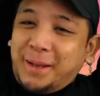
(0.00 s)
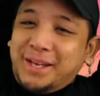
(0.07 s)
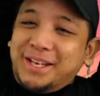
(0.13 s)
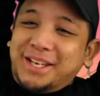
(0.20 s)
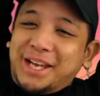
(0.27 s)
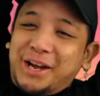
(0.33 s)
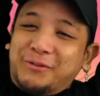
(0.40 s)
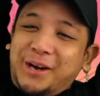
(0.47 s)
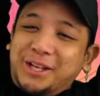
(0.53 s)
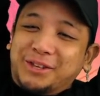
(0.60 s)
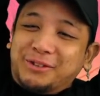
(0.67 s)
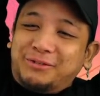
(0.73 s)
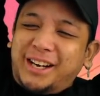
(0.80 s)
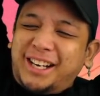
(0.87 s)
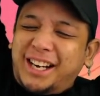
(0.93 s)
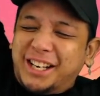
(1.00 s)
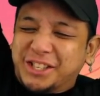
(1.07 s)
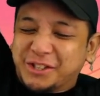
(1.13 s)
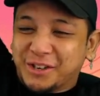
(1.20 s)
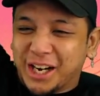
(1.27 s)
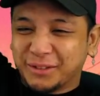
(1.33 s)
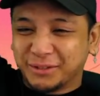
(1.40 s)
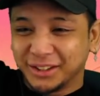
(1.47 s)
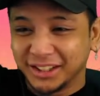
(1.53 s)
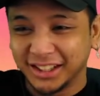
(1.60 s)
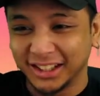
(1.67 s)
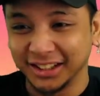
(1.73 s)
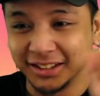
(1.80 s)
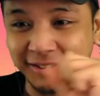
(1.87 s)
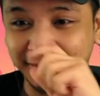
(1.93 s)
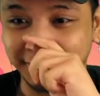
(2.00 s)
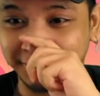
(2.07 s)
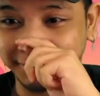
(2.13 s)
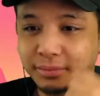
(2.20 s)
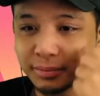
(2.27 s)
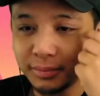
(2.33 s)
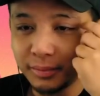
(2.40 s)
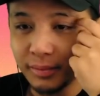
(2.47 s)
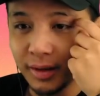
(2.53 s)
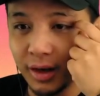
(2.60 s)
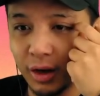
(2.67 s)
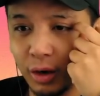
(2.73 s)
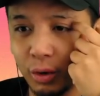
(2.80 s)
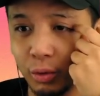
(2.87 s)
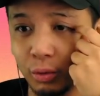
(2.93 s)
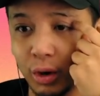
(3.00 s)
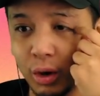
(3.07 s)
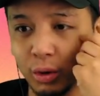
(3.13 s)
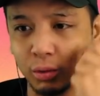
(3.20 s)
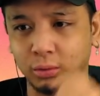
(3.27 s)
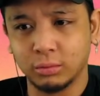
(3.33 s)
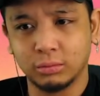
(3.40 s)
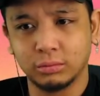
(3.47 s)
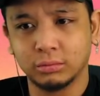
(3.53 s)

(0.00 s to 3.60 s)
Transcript: He can't wait to fight Hashirama again. Oh.